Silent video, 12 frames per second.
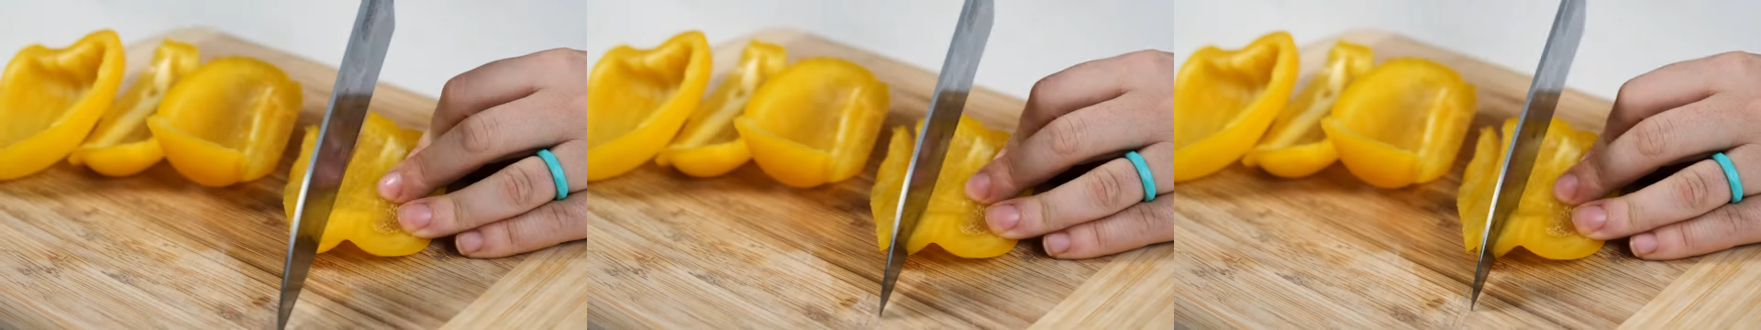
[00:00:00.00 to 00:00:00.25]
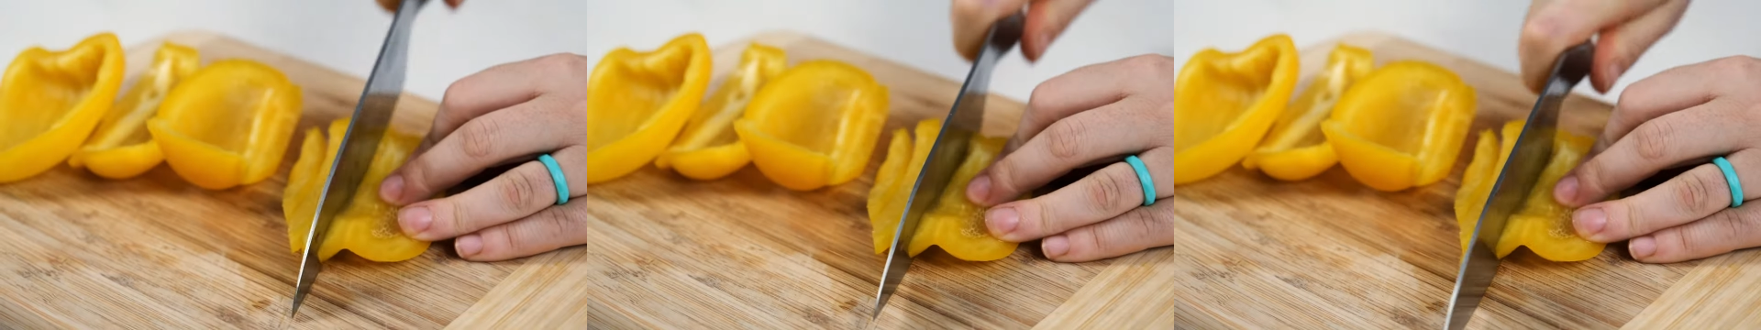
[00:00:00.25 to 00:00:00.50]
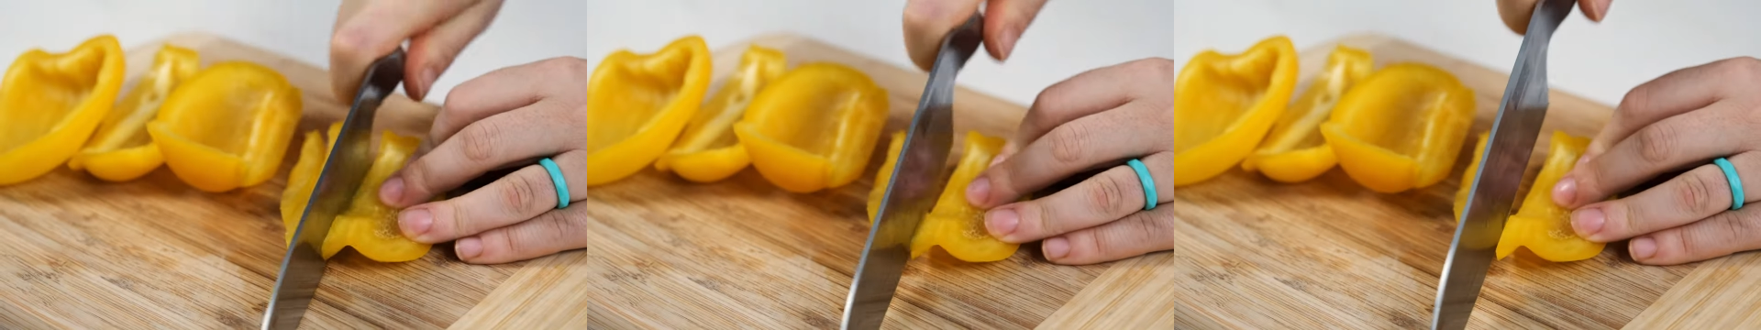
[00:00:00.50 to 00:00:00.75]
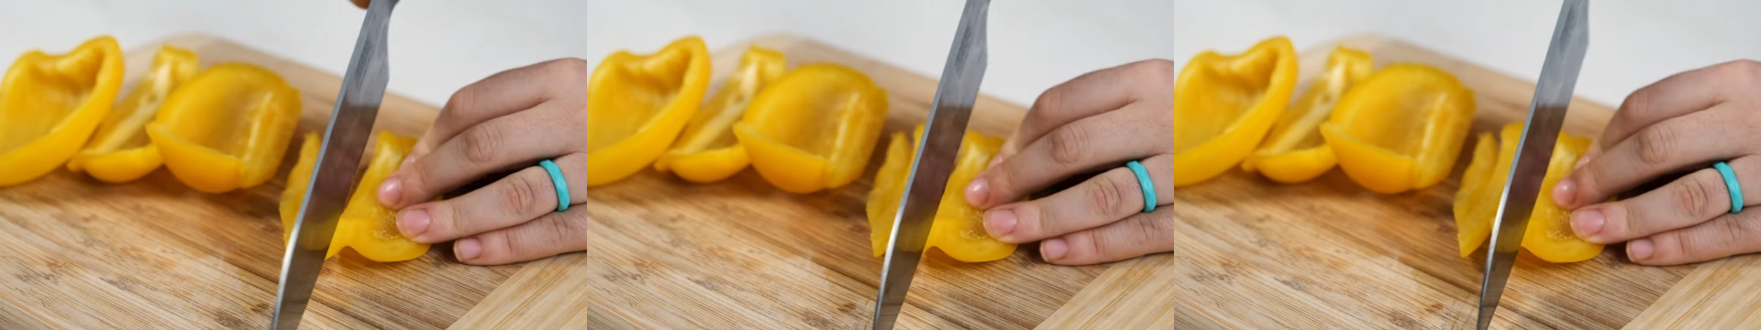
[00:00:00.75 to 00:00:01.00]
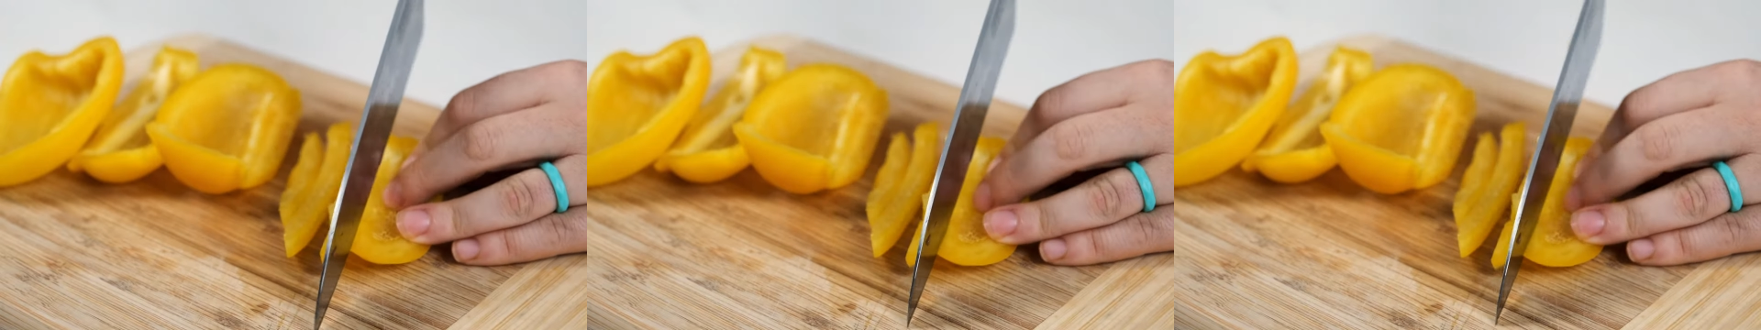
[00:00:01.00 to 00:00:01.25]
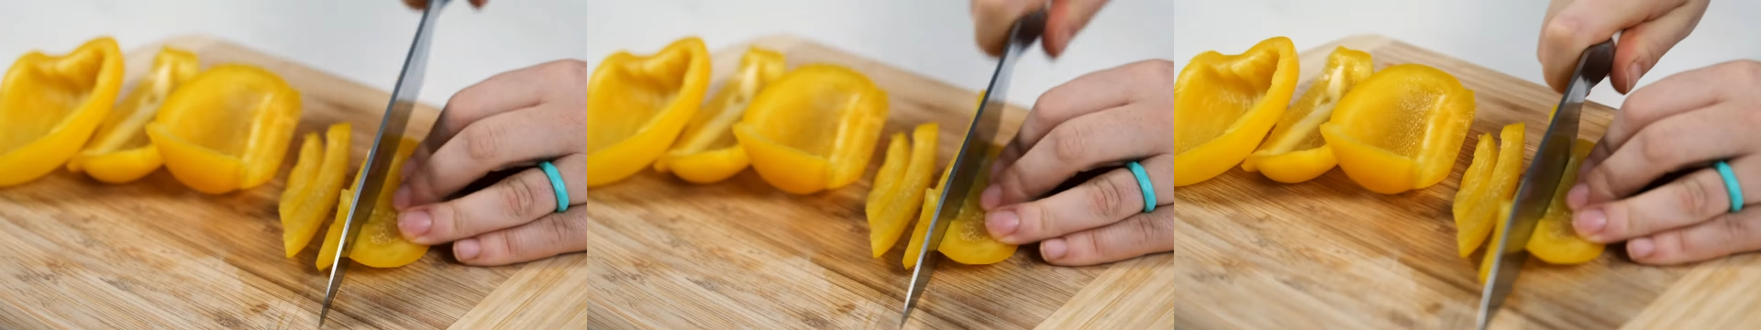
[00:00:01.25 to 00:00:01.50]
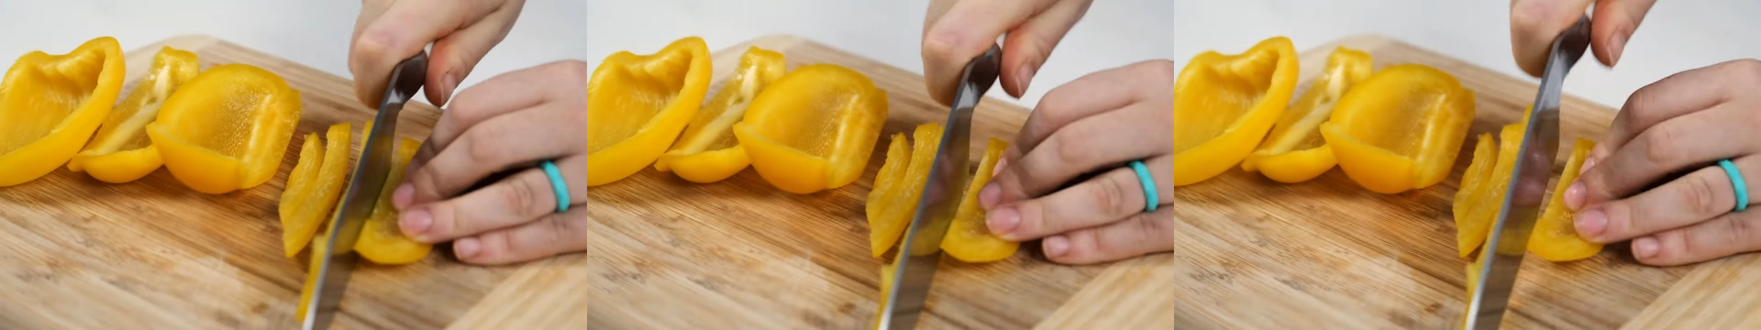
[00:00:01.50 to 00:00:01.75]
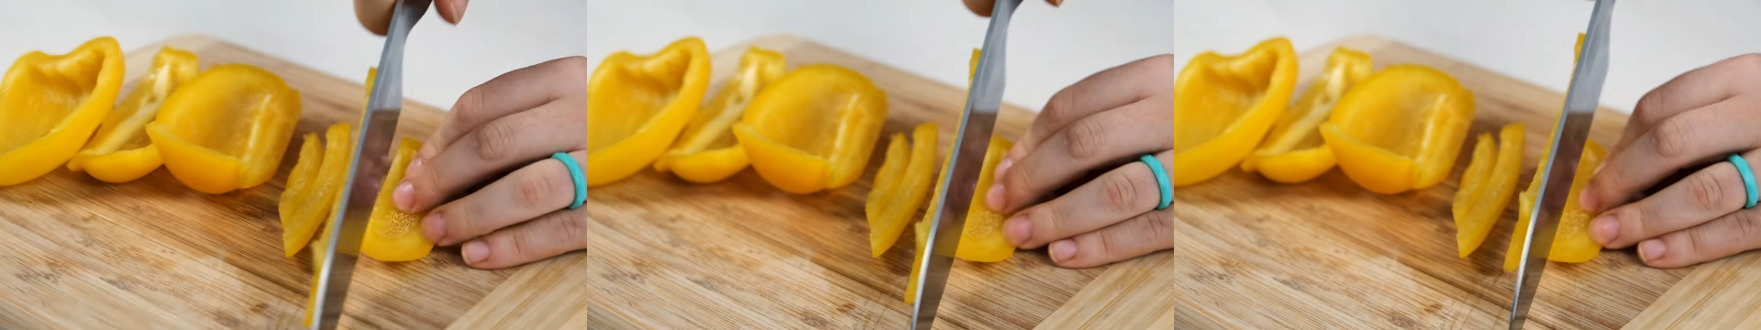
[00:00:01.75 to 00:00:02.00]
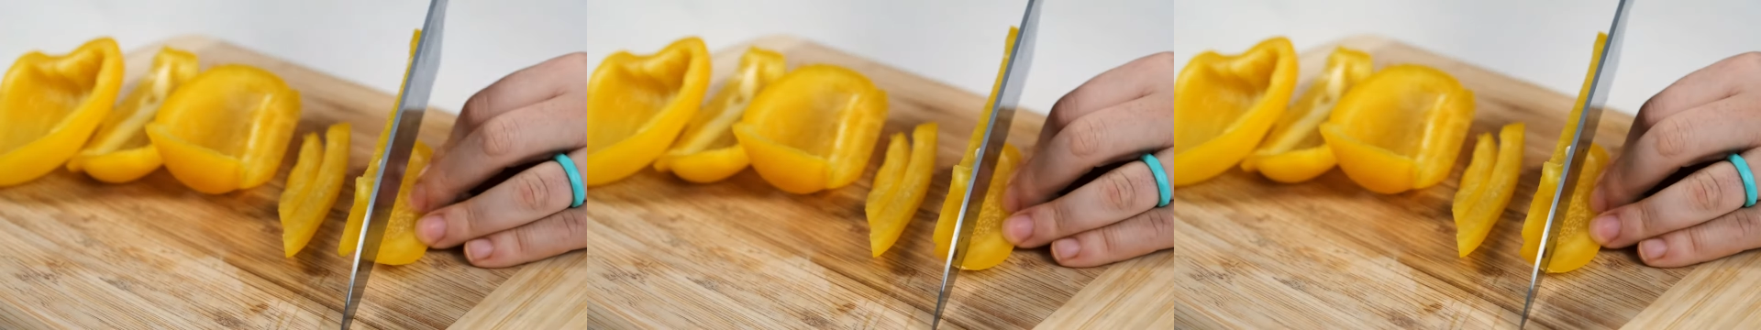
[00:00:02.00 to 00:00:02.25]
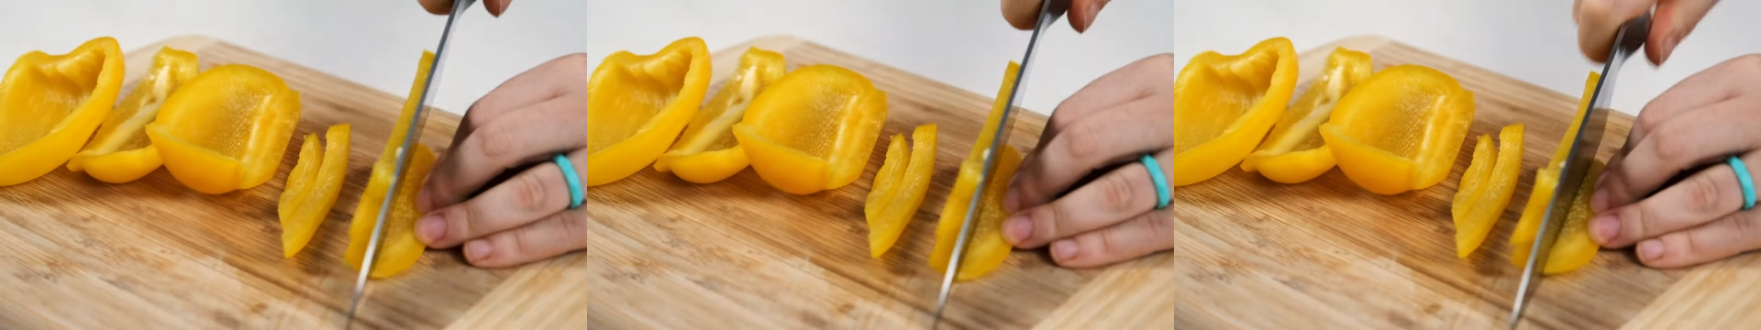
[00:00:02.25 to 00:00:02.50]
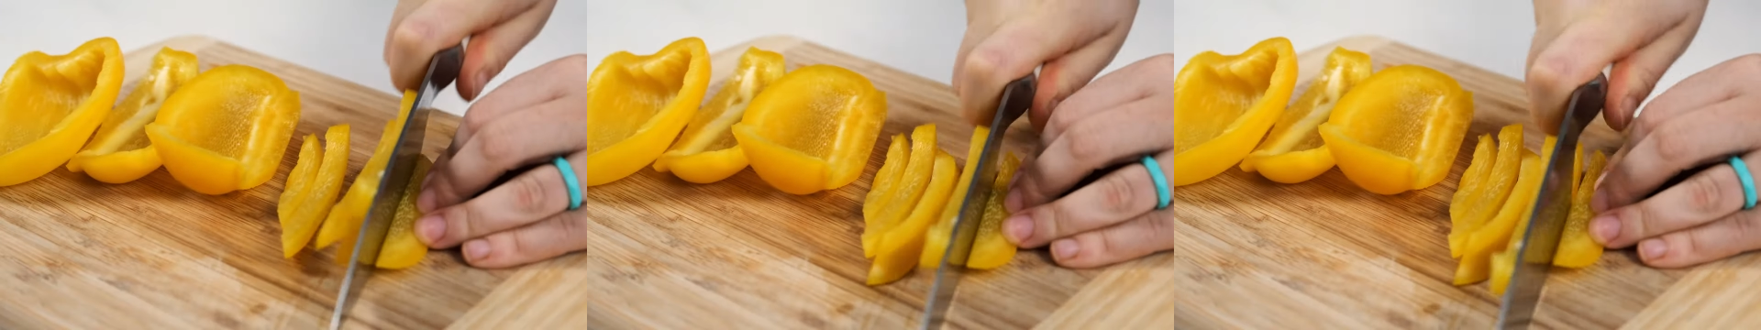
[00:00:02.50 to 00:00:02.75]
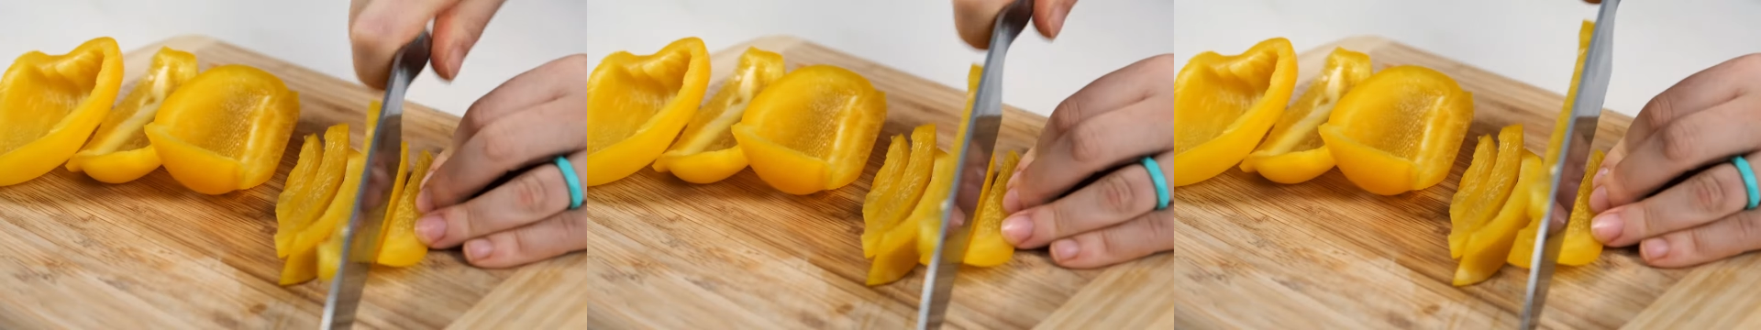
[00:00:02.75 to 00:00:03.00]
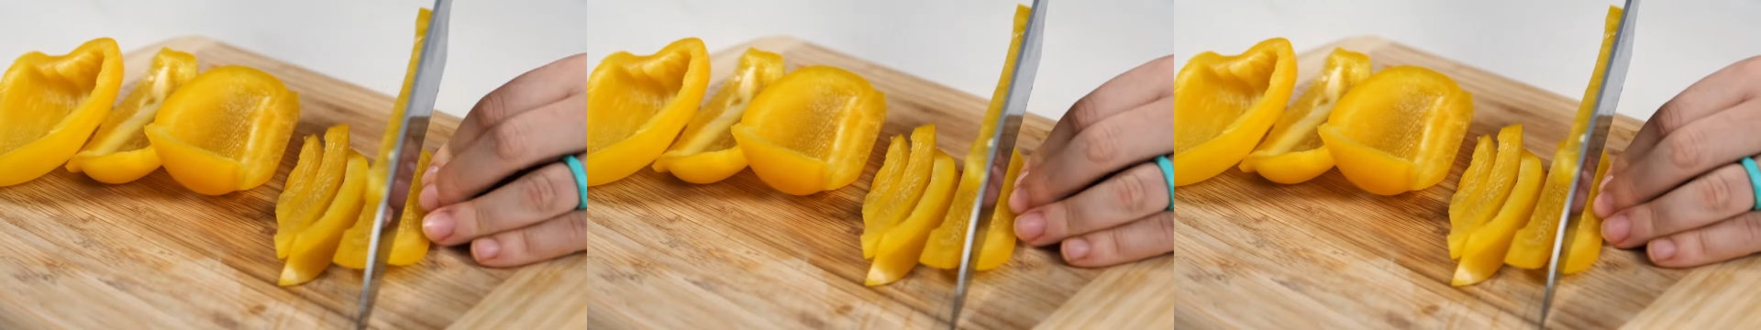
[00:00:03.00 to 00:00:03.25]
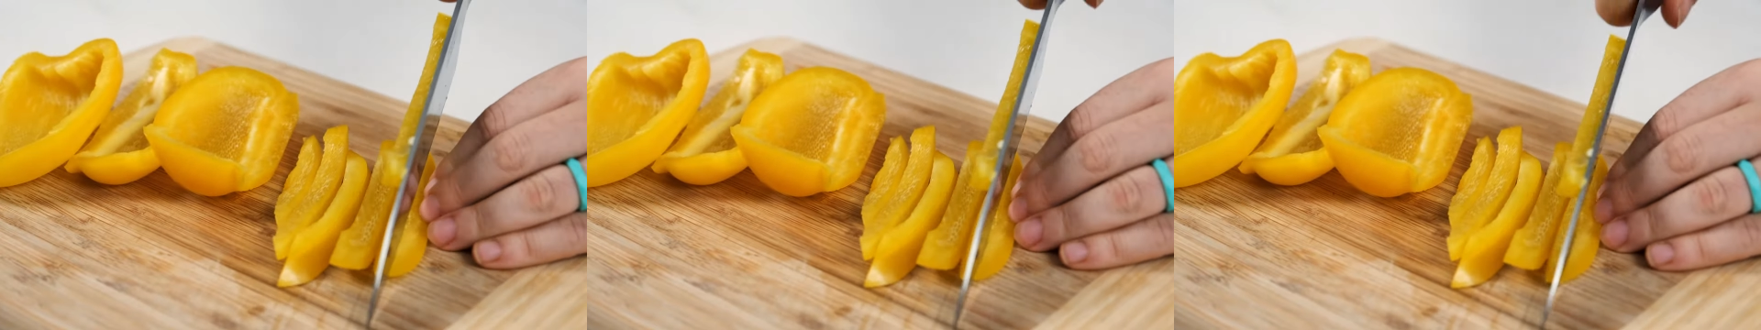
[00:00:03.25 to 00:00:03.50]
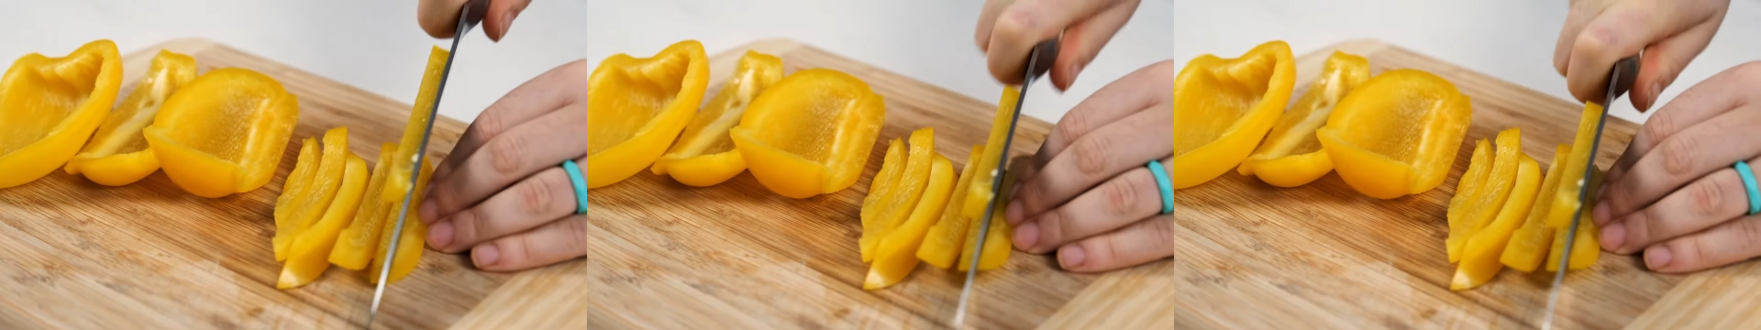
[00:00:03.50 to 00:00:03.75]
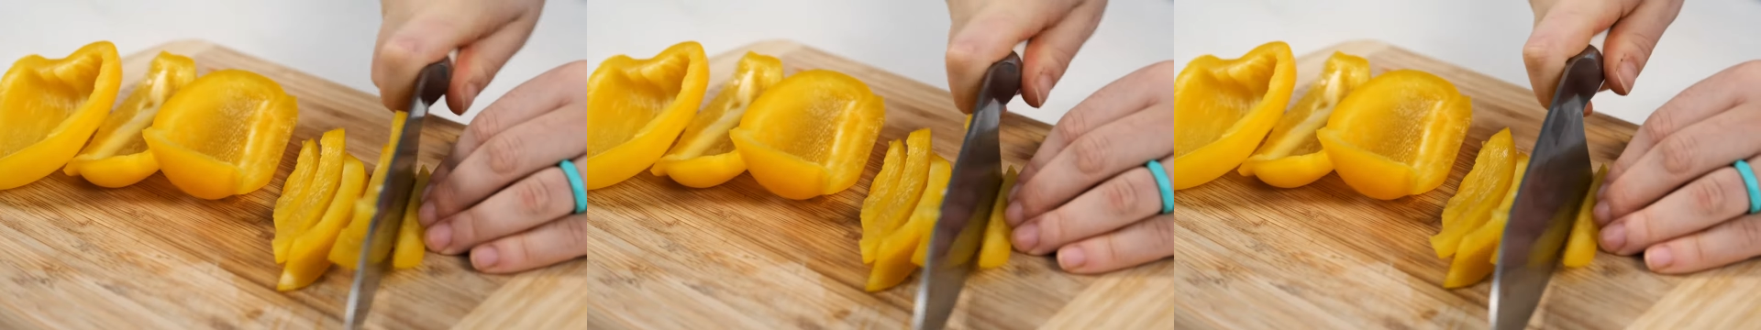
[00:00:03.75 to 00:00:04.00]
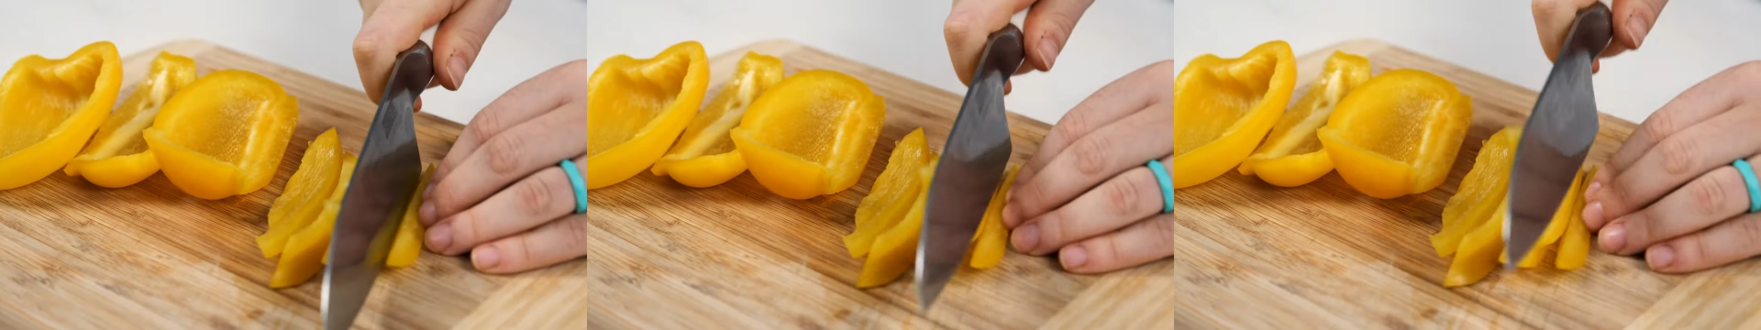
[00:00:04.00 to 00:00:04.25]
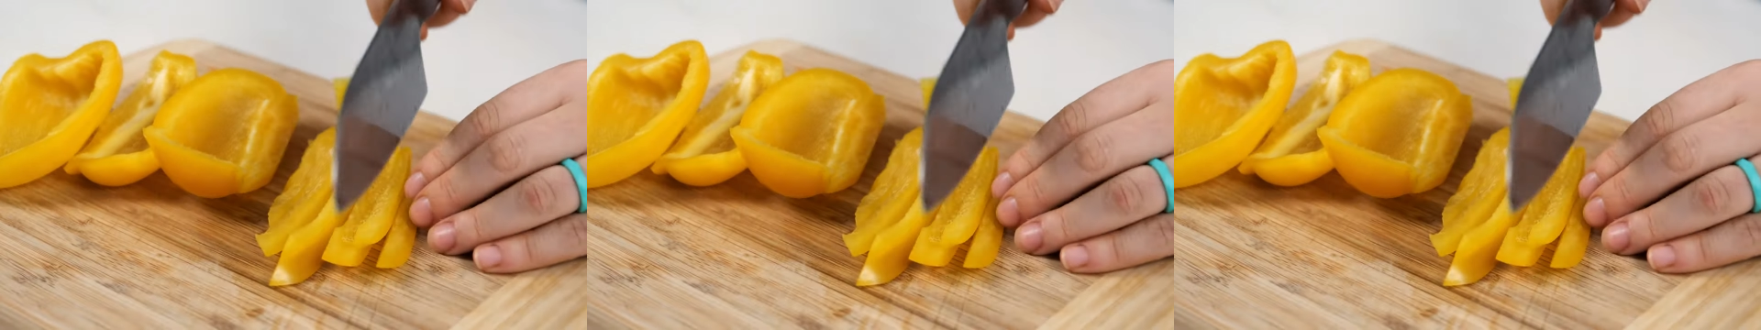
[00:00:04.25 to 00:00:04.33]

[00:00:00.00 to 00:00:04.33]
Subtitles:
No face is visible, so there are no lips to read.